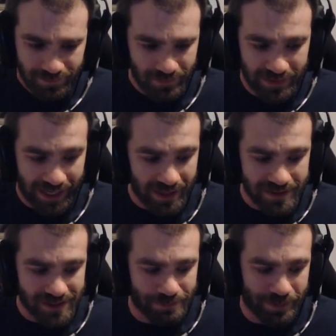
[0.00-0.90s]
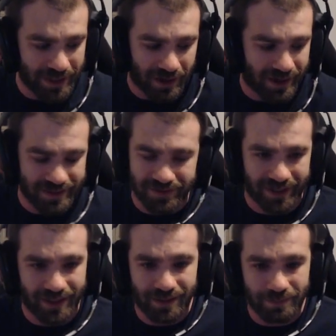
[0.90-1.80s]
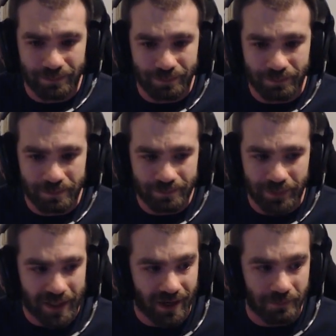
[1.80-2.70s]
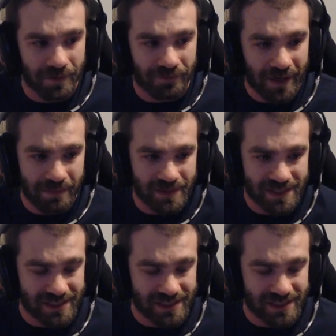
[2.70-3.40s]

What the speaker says: that it's beyond like becoming famous.